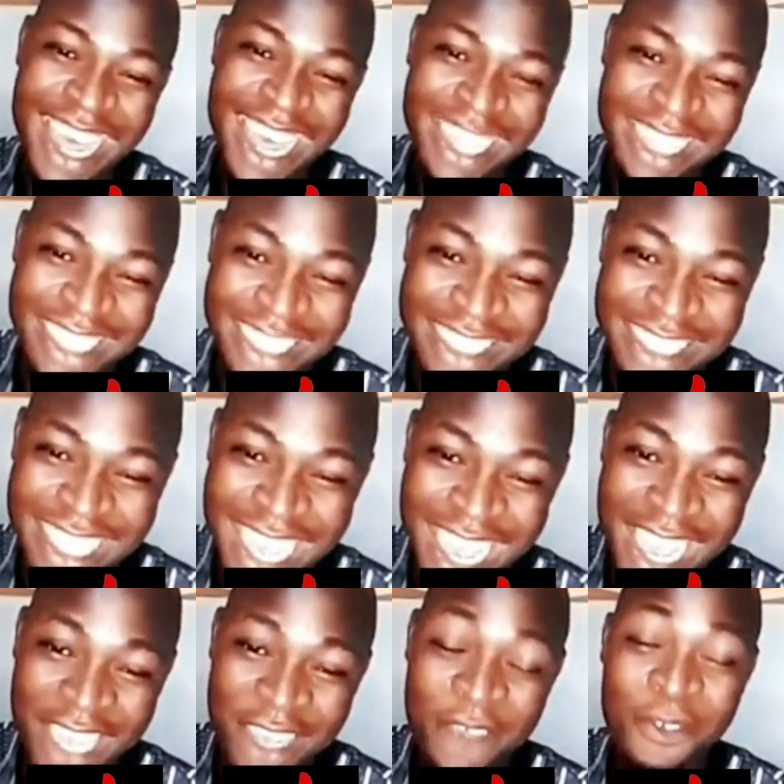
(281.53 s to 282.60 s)
That is,
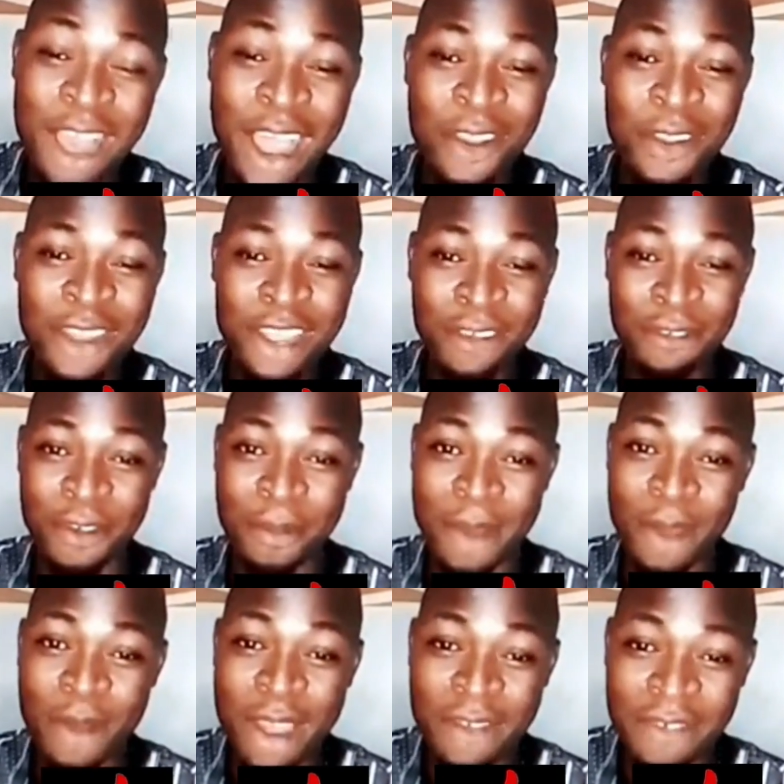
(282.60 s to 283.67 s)
if you are looking for
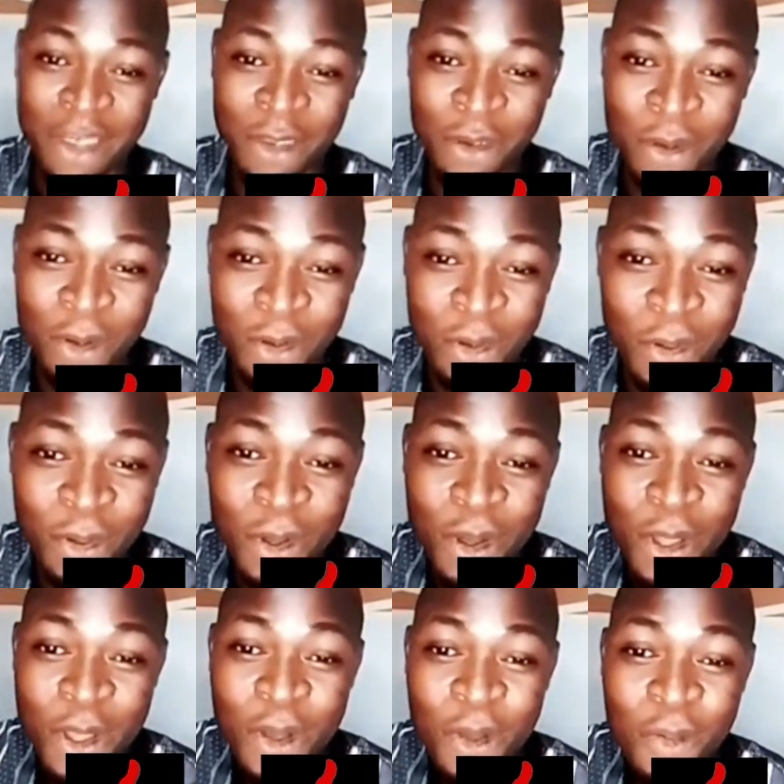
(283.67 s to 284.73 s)
my wife and you don't know
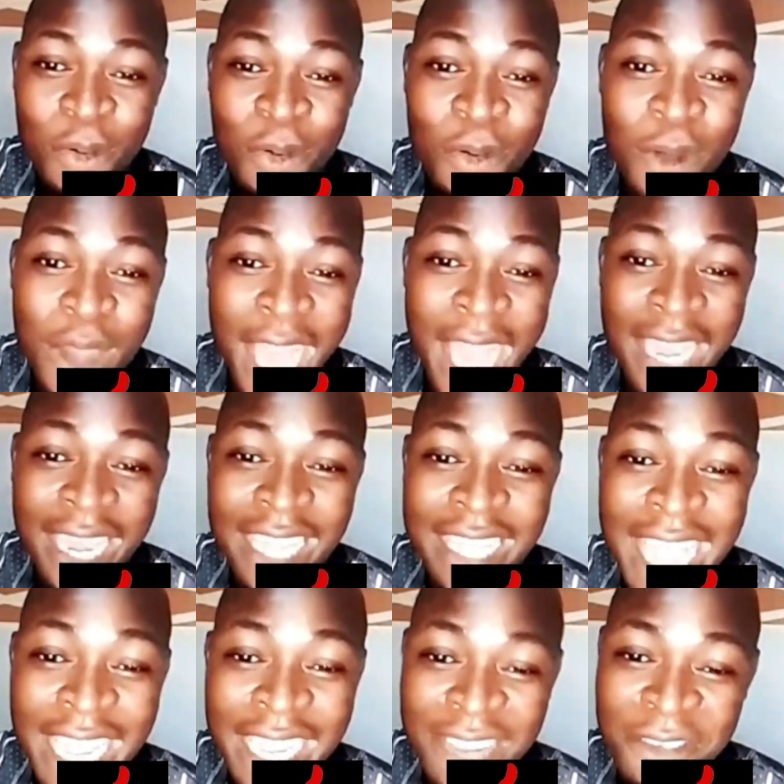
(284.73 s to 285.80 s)
who I
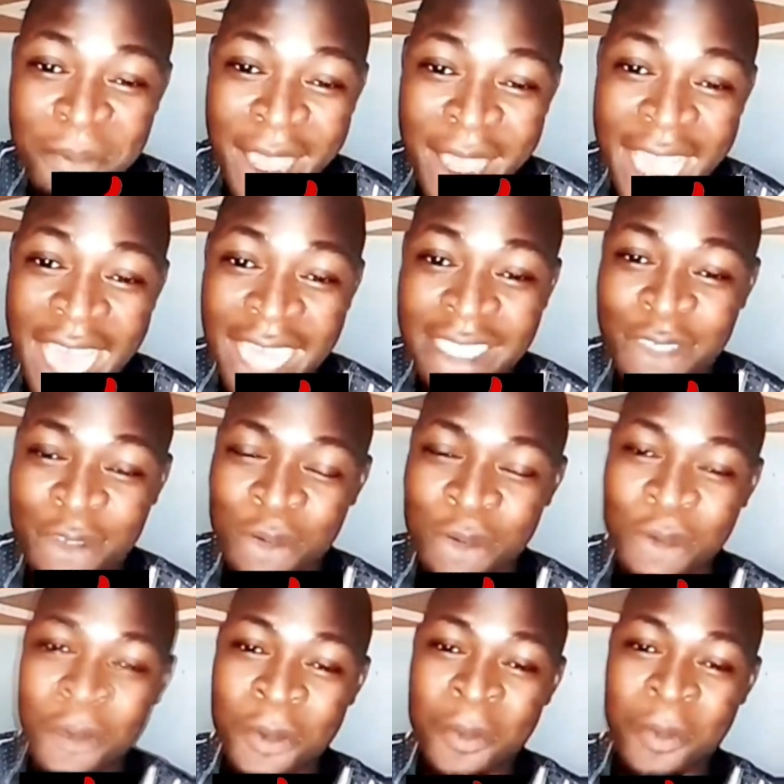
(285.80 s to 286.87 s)
later give my heart
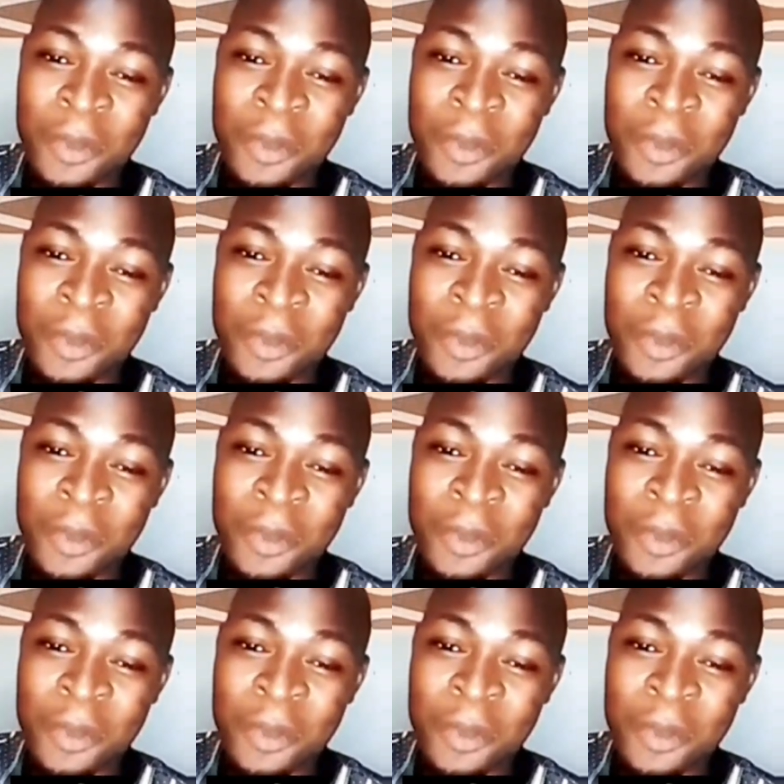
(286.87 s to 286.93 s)
to,